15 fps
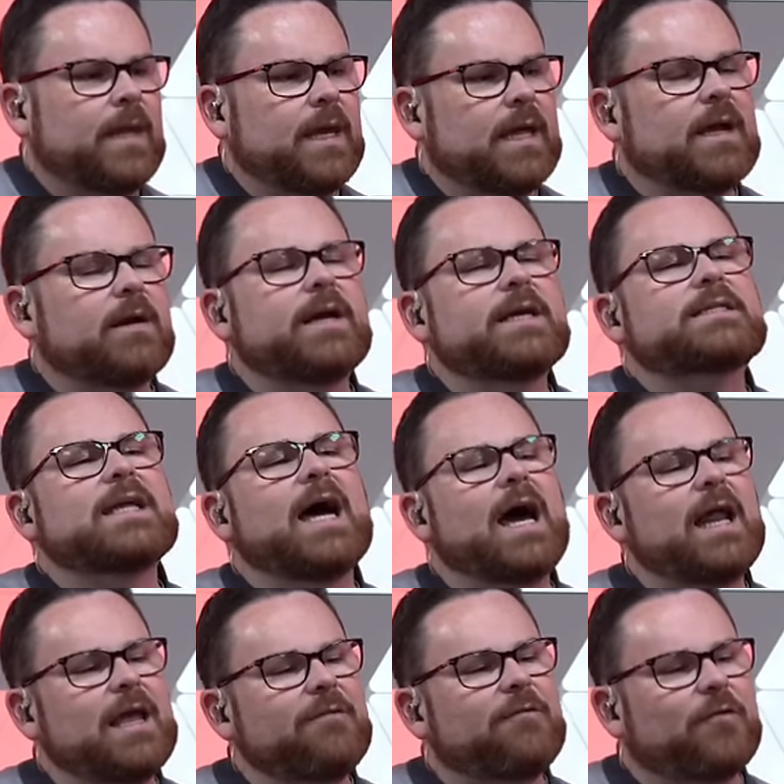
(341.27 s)
There is not
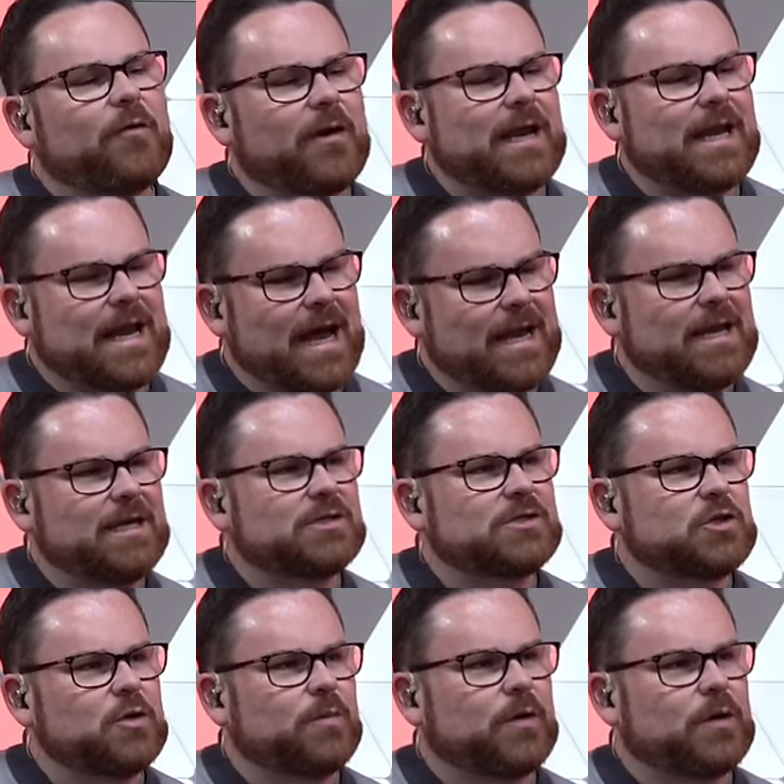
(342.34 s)
a 4090 super